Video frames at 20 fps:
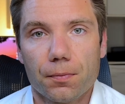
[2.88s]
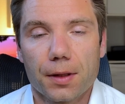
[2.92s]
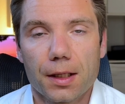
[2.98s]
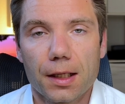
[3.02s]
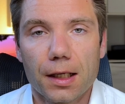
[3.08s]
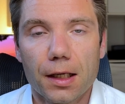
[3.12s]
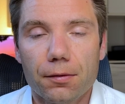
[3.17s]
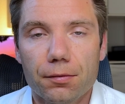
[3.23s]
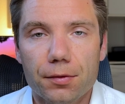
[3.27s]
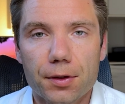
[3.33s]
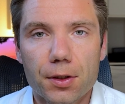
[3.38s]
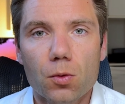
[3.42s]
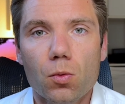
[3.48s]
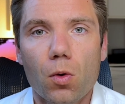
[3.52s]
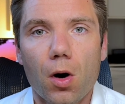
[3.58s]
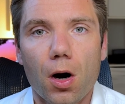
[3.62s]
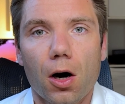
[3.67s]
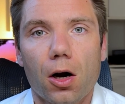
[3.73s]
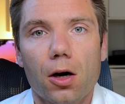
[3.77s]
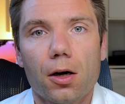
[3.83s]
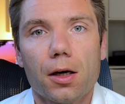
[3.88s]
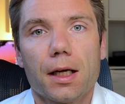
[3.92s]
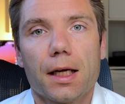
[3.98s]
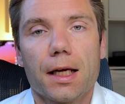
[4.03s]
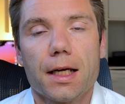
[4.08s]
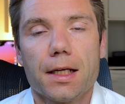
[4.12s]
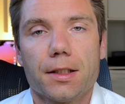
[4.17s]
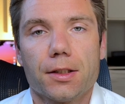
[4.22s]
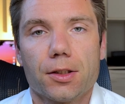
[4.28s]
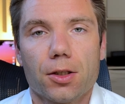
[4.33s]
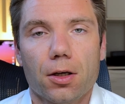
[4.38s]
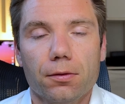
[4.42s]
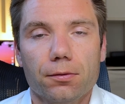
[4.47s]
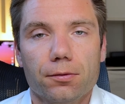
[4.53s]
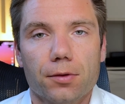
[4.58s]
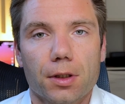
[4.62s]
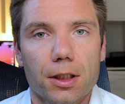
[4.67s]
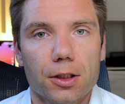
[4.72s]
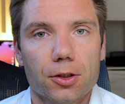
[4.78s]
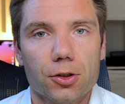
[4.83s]
If you are a
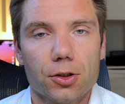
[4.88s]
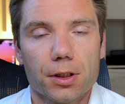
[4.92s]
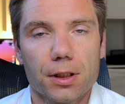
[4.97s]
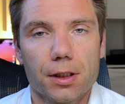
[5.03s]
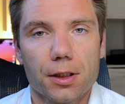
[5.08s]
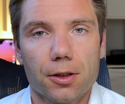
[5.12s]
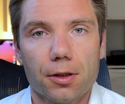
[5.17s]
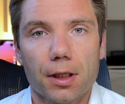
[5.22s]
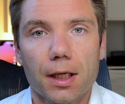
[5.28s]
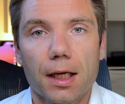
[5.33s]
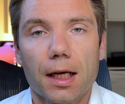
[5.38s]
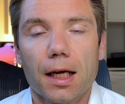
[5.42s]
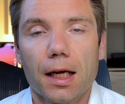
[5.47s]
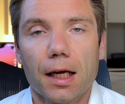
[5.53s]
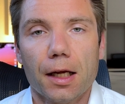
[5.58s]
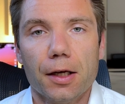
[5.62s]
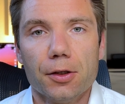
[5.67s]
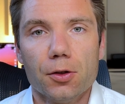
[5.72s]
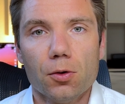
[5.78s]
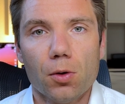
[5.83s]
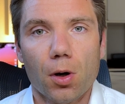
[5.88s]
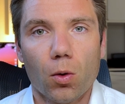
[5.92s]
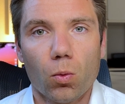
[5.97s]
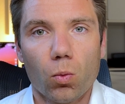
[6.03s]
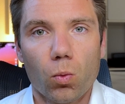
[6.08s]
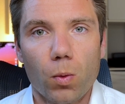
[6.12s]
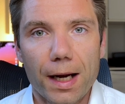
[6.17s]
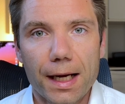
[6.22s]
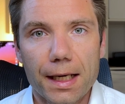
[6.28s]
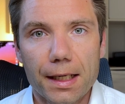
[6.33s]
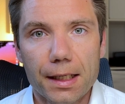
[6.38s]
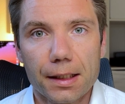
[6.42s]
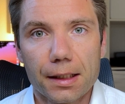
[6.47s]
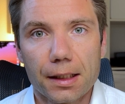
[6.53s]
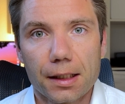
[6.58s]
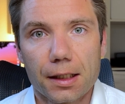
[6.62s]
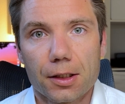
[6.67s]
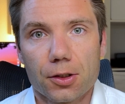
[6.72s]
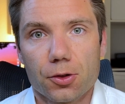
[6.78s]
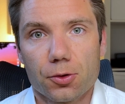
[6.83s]
software engineer and you are waiting
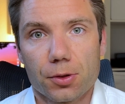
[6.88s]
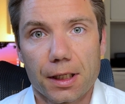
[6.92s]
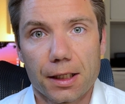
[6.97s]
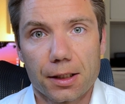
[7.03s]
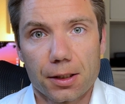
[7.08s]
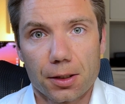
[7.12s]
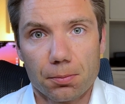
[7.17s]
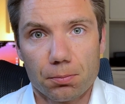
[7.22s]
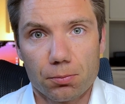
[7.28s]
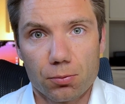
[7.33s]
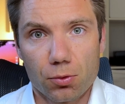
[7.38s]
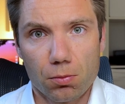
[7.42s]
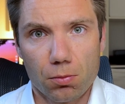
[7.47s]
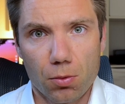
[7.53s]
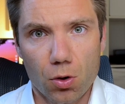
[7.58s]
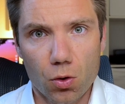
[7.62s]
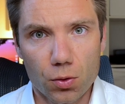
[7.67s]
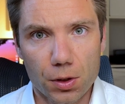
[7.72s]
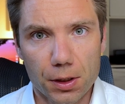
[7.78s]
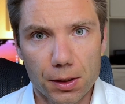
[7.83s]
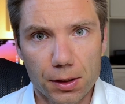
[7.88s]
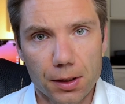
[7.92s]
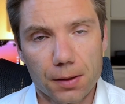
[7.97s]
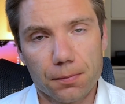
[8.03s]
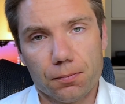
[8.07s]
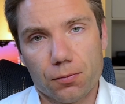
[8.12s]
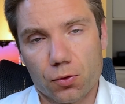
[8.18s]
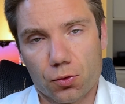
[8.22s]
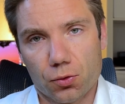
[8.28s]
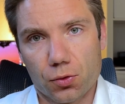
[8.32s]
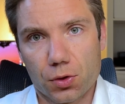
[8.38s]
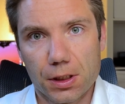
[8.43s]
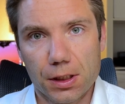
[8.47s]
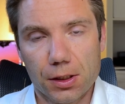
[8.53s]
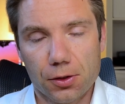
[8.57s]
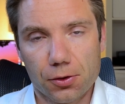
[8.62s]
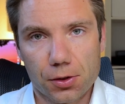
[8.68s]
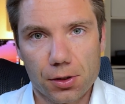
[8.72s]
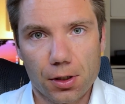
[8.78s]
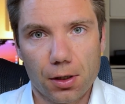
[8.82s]
to get promoted to
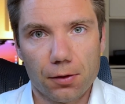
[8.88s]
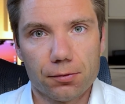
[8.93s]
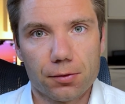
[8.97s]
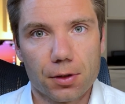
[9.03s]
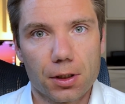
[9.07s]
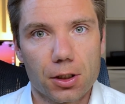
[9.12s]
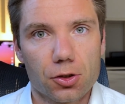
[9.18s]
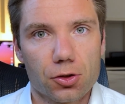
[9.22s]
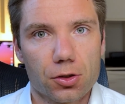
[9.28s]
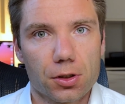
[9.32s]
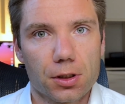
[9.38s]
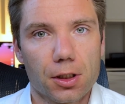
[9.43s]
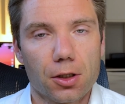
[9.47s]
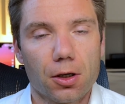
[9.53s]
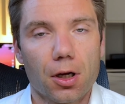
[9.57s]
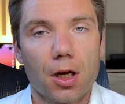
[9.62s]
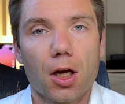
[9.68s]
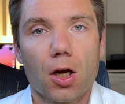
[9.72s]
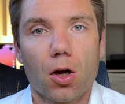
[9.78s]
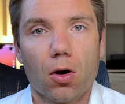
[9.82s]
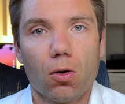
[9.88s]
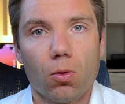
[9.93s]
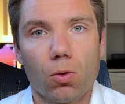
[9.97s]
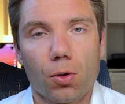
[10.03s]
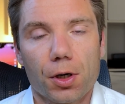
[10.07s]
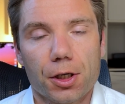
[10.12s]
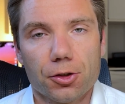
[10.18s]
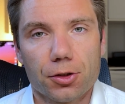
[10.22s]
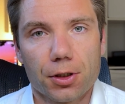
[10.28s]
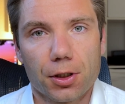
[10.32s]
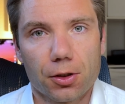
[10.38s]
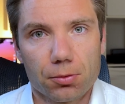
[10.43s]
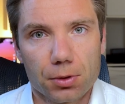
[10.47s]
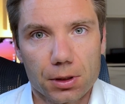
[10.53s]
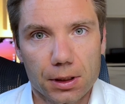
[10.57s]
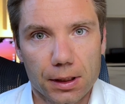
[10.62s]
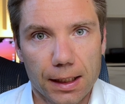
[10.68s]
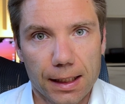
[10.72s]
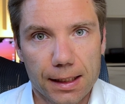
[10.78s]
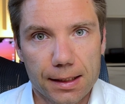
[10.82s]
senior software engineer or in general the
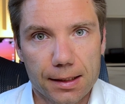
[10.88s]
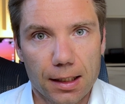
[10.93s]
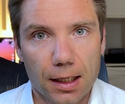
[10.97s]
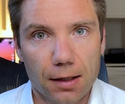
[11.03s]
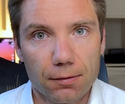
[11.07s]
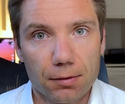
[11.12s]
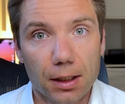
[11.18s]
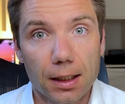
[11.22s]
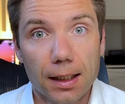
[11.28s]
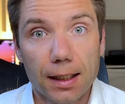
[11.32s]
next level,